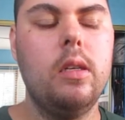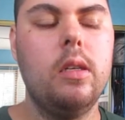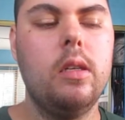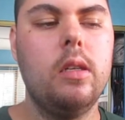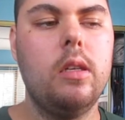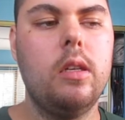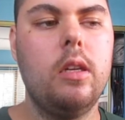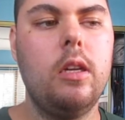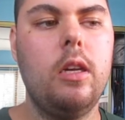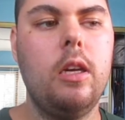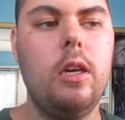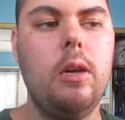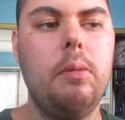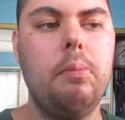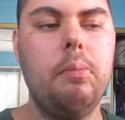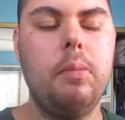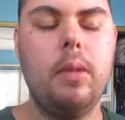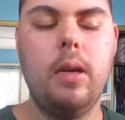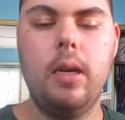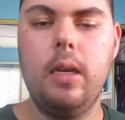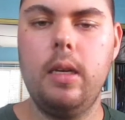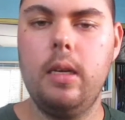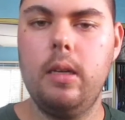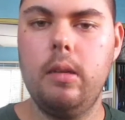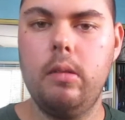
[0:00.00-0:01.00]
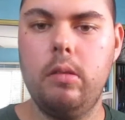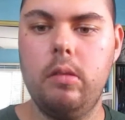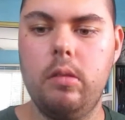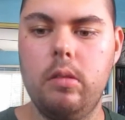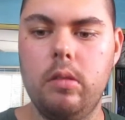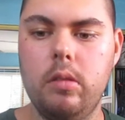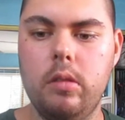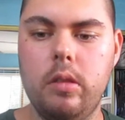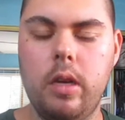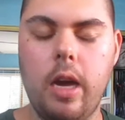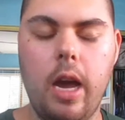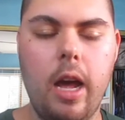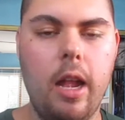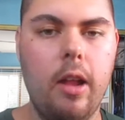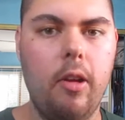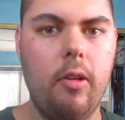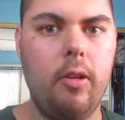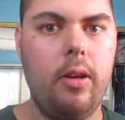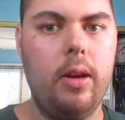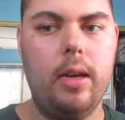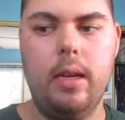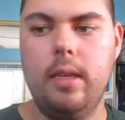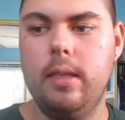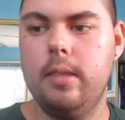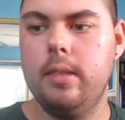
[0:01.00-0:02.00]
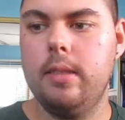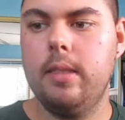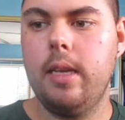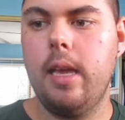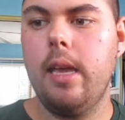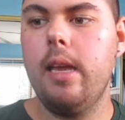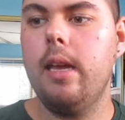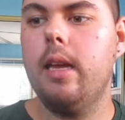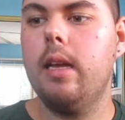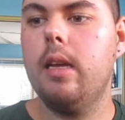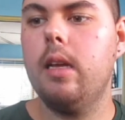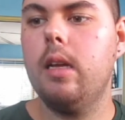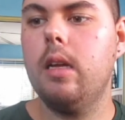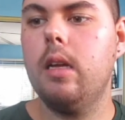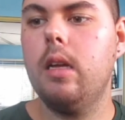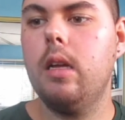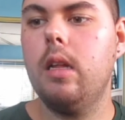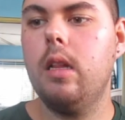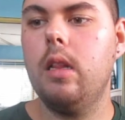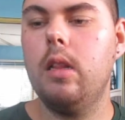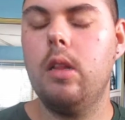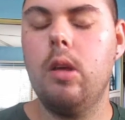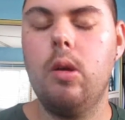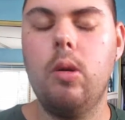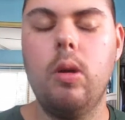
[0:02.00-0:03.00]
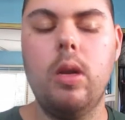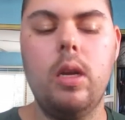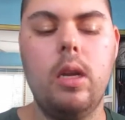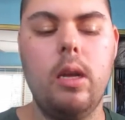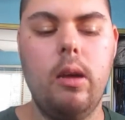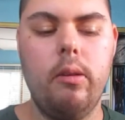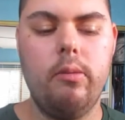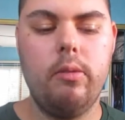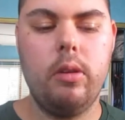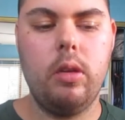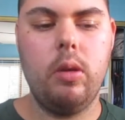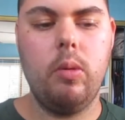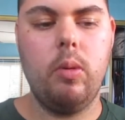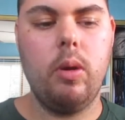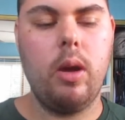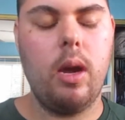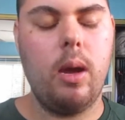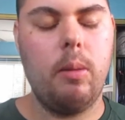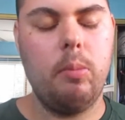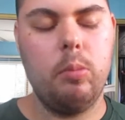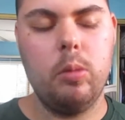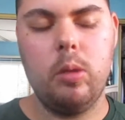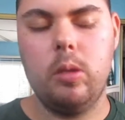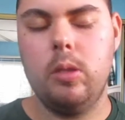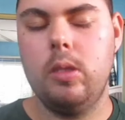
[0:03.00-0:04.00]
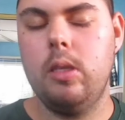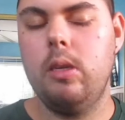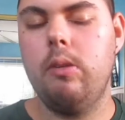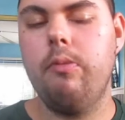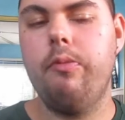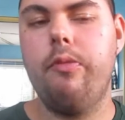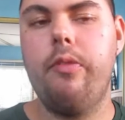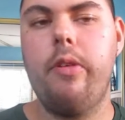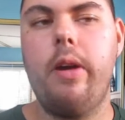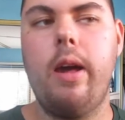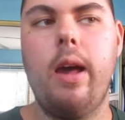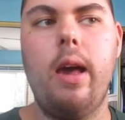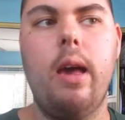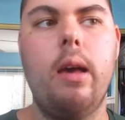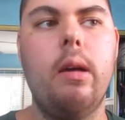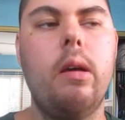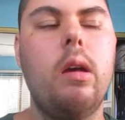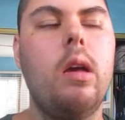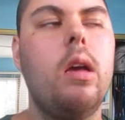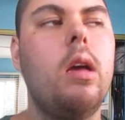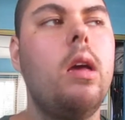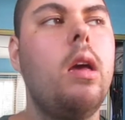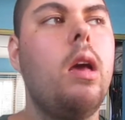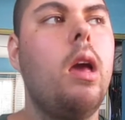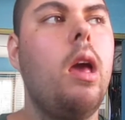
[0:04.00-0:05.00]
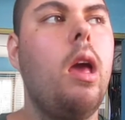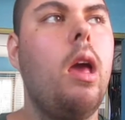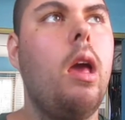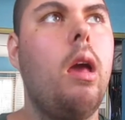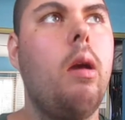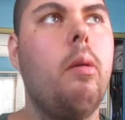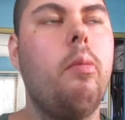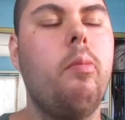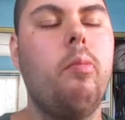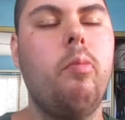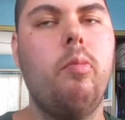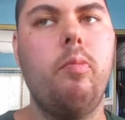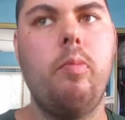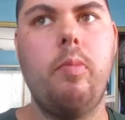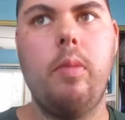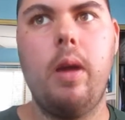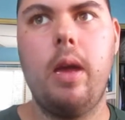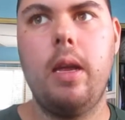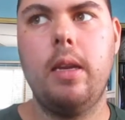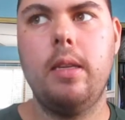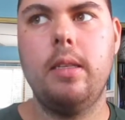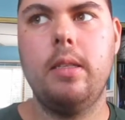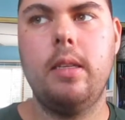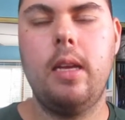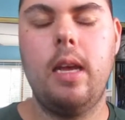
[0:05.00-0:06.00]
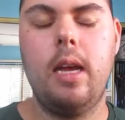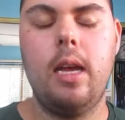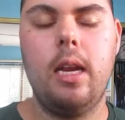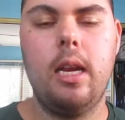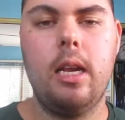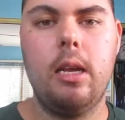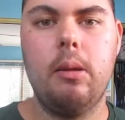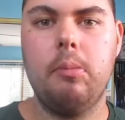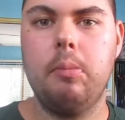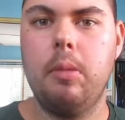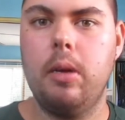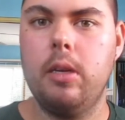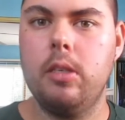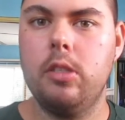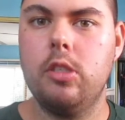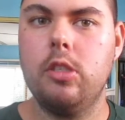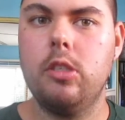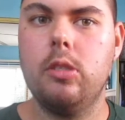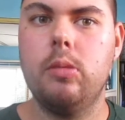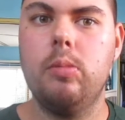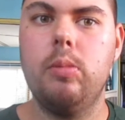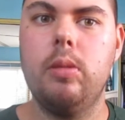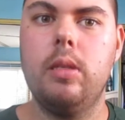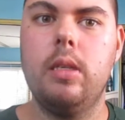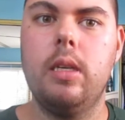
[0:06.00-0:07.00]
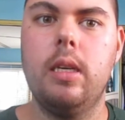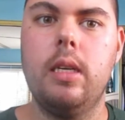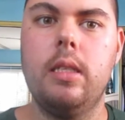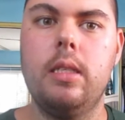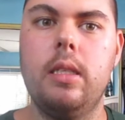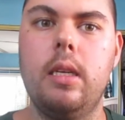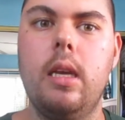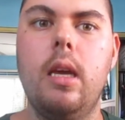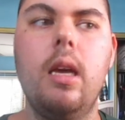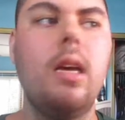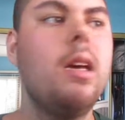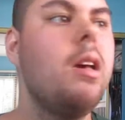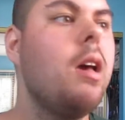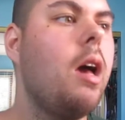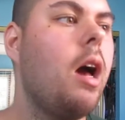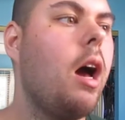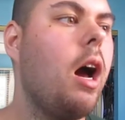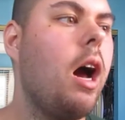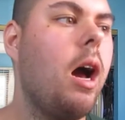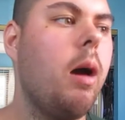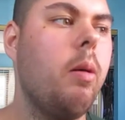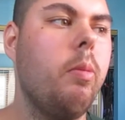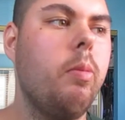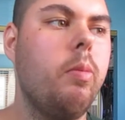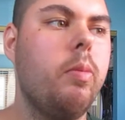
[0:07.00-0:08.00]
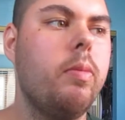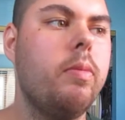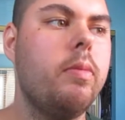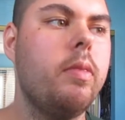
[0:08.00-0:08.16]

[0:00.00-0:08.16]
keep my calorie intake low enough to where I'm losing fat and maintaining muscle, because I'm